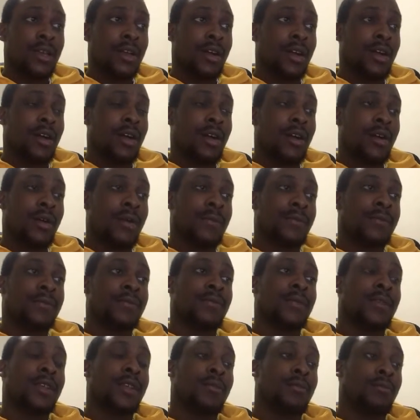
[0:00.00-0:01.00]

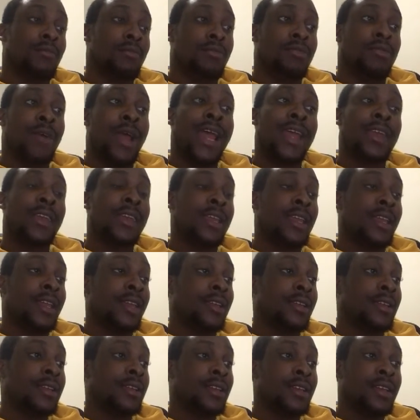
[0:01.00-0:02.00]

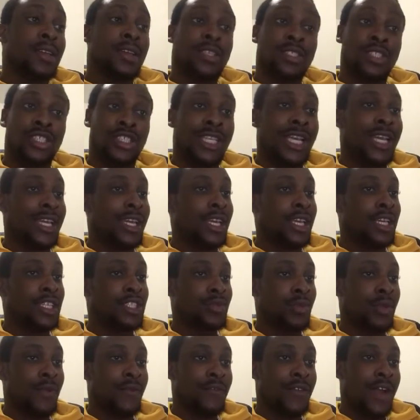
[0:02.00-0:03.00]
Brandon
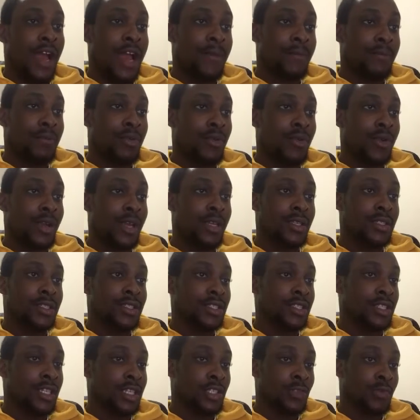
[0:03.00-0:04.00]
Jennings with 5 points
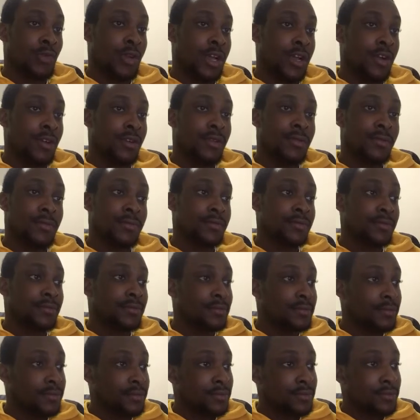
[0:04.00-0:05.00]
as well.
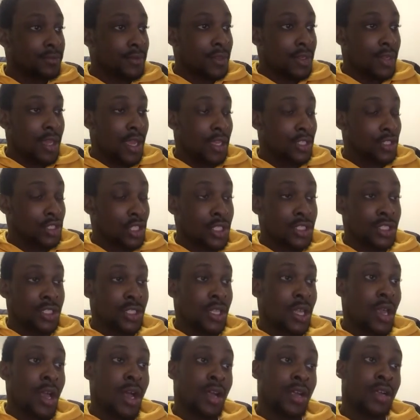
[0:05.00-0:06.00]
And
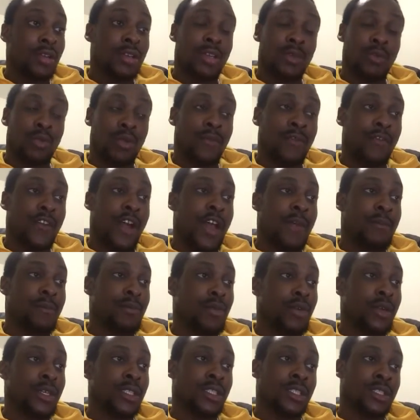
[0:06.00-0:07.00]
Justin Holiday with 5
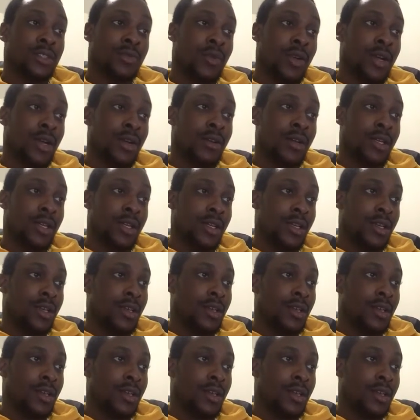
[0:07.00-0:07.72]
points as well.